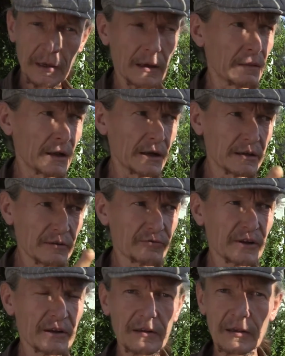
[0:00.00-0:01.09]
And there are
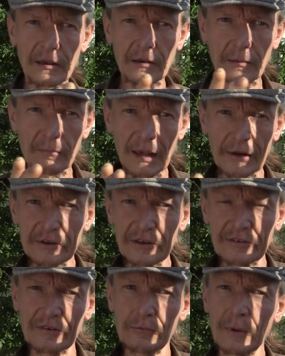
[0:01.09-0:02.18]
different
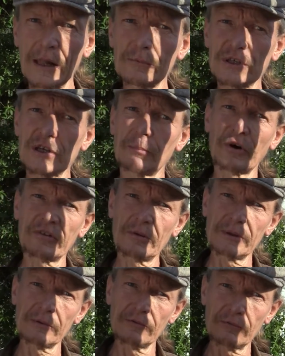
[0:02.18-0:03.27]
melodies as well, which are
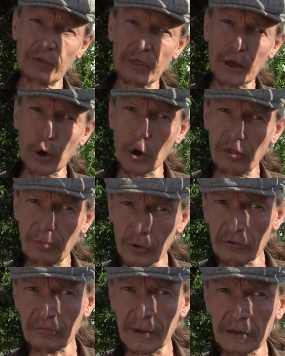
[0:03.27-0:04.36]
possible with the Earth
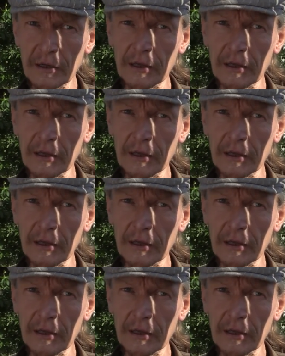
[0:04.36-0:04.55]
movement.